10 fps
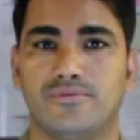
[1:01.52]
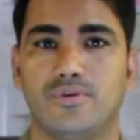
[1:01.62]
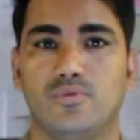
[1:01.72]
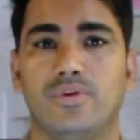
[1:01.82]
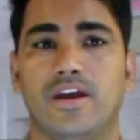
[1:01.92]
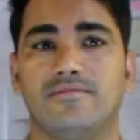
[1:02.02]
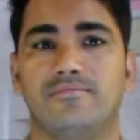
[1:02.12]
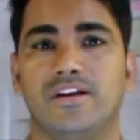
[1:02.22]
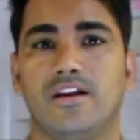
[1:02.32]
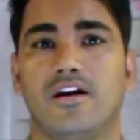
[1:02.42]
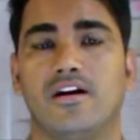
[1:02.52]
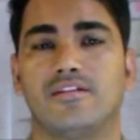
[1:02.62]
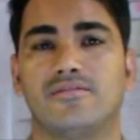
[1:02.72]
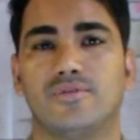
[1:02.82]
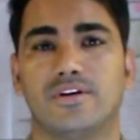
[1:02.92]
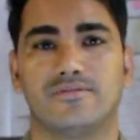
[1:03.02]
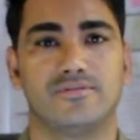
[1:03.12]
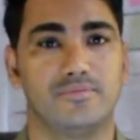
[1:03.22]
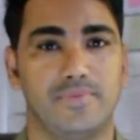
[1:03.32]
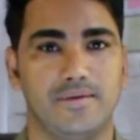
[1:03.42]
of view, we have met a lot of
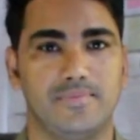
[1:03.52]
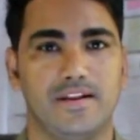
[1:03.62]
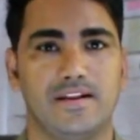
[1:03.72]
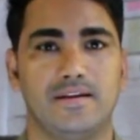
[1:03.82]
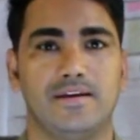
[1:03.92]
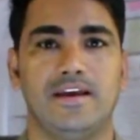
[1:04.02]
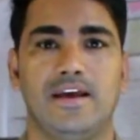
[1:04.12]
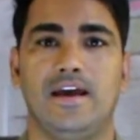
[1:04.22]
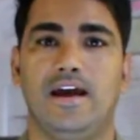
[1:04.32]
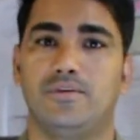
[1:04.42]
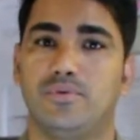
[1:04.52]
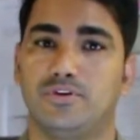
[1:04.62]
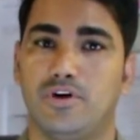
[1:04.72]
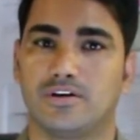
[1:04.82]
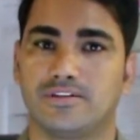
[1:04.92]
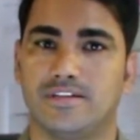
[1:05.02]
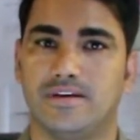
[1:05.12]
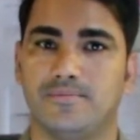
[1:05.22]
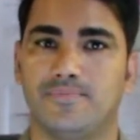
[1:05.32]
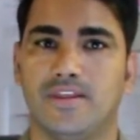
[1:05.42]
wonderful people and we talked to
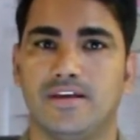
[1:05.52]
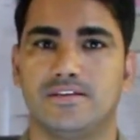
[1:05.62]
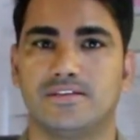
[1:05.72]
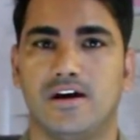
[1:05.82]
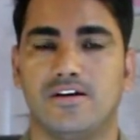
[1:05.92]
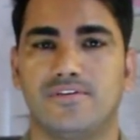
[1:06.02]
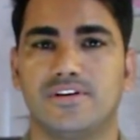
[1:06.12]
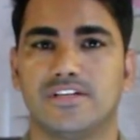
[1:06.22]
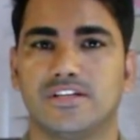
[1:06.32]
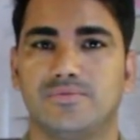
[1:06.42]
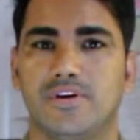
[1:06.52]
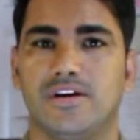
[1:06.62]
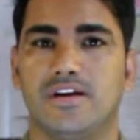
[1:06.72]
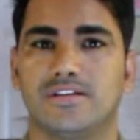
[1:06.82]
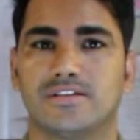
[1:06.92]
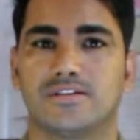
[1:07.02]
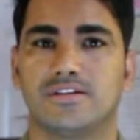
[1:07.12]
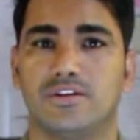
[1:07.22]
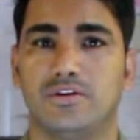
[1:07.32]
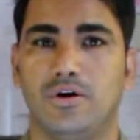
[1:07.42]
them. So our first experience,
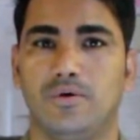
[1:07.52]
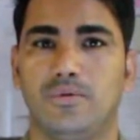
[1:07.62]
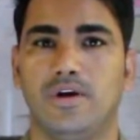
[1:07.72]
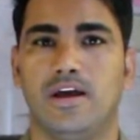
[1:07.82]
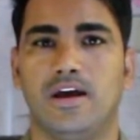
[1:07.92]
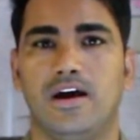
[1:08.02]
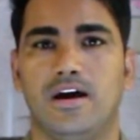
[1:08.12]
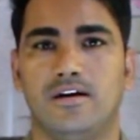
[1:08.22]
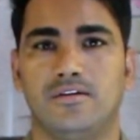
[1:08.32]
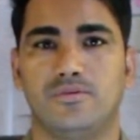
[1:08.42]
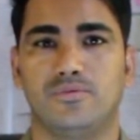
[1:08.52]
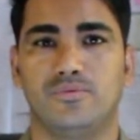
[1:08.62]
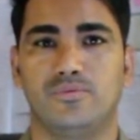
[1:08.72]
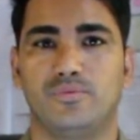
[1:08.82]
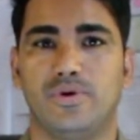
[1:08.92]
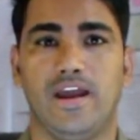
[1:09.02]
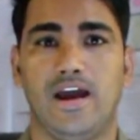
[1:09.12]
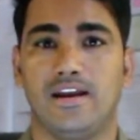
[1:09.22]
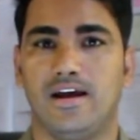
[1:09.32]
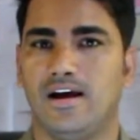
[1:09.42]
though we
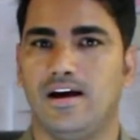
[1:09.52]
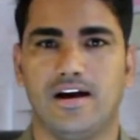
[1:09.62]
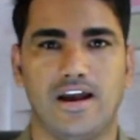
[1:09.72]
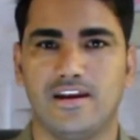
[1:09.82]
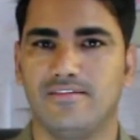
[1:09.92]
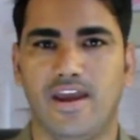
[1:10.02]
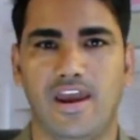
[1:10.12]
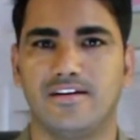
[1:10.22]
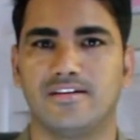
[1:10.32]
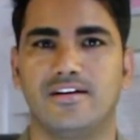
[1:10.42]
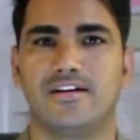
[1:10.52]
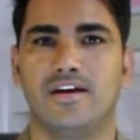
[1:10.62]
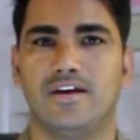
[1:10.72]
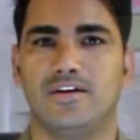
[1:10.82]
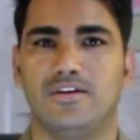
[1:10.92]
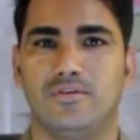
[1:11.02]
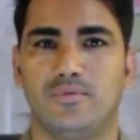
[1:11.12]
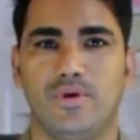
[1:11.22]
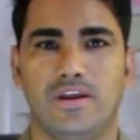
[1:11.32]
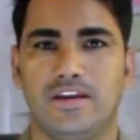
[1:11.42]
had a kind of hater,
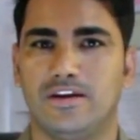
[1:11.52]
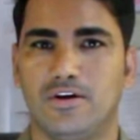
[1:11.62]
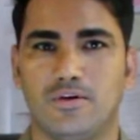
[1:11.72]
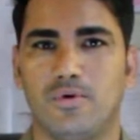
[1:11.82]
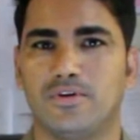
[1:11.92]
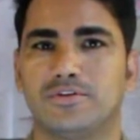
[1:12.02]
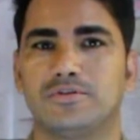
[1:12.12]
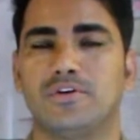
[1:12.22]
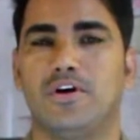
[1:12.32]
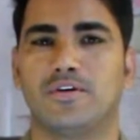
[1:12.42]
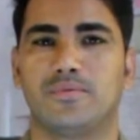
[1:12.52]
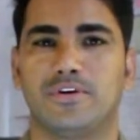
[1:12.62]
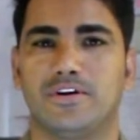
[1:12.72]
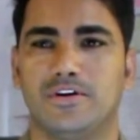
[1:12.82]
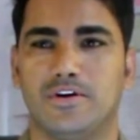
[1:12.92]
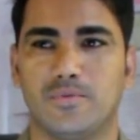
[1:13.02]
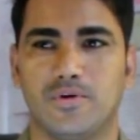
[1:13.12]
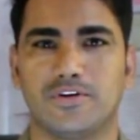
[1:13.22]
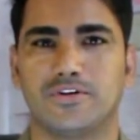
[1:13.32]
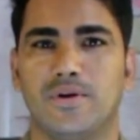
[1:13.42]
we did not want to talk, we did not
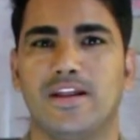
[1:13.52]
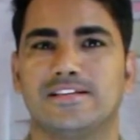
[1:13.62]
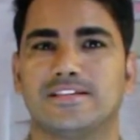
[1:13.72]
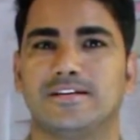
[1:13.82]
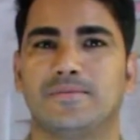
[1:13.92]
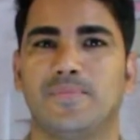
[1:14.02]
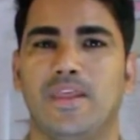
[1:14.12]
want to listen.